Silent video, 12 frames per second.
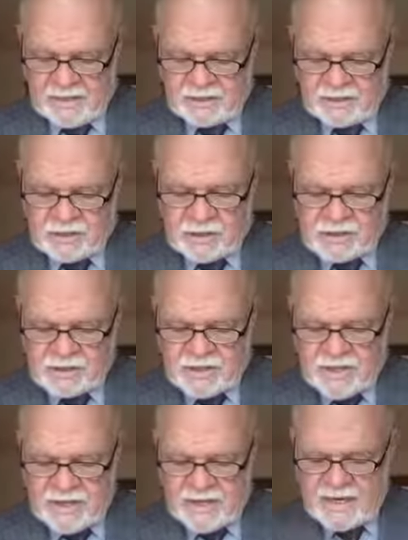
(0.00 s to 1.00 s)
Just
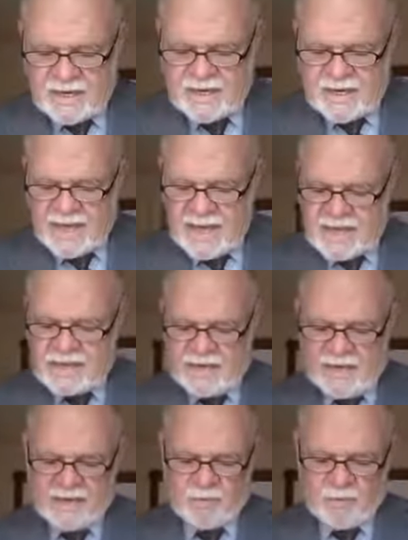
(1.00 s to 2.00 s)
then a
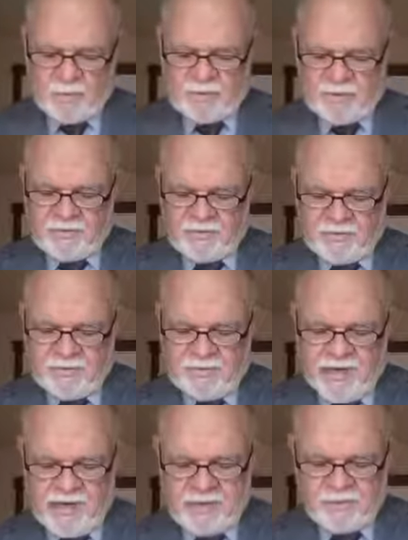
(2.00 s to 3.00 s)
Canaanite woman from
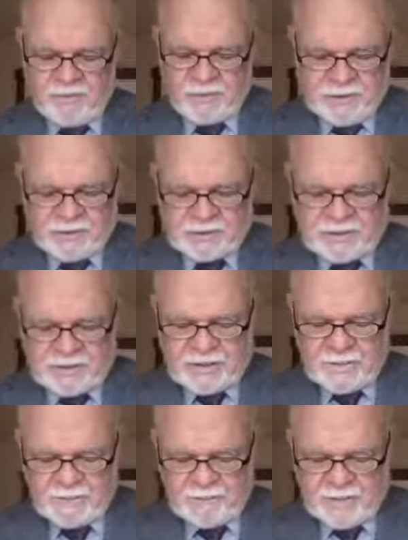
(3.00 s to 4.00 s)
that region
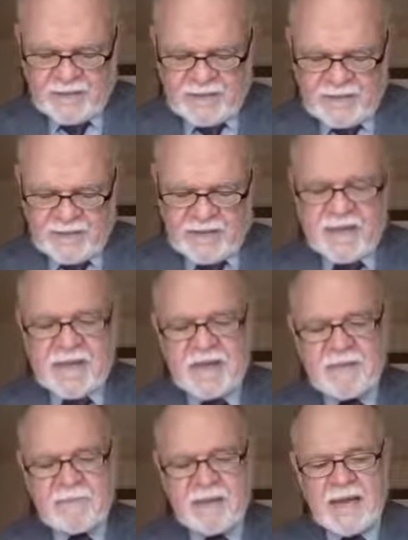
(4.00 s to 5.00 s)

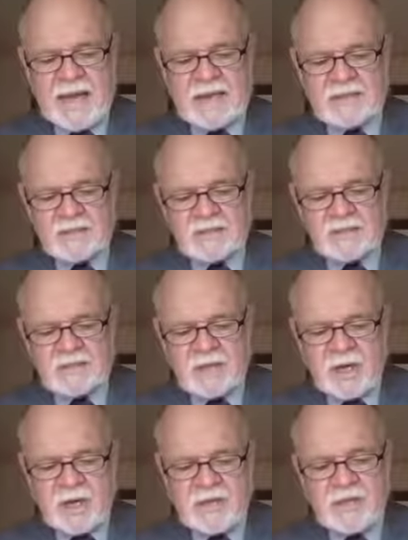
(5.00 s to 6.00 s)
came and
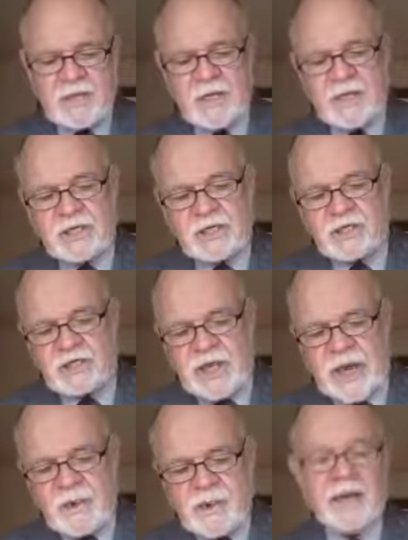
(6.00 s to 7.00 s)
started
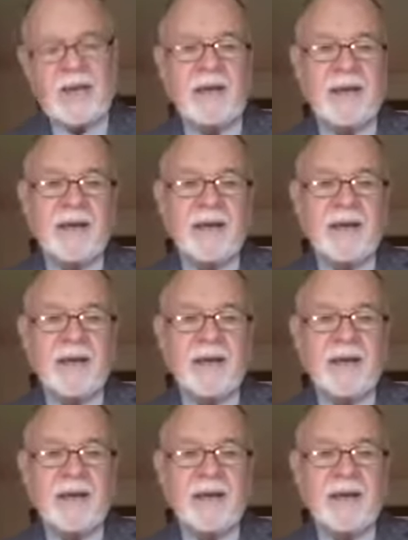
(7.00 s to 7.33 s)
shouting.